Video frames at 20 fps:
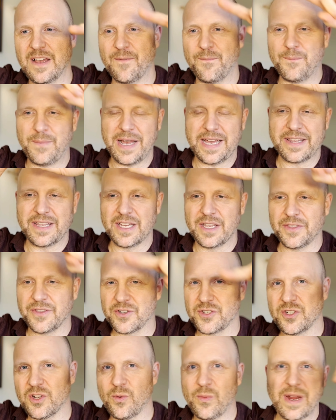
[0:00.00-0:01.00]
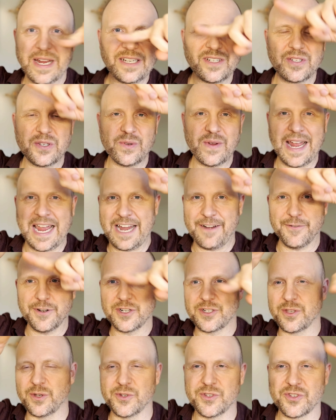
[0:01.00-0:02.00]
but there's no way to
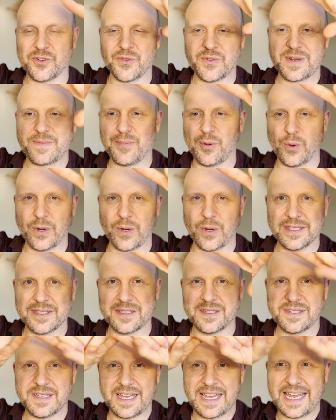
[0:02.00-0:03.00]
average those 3 points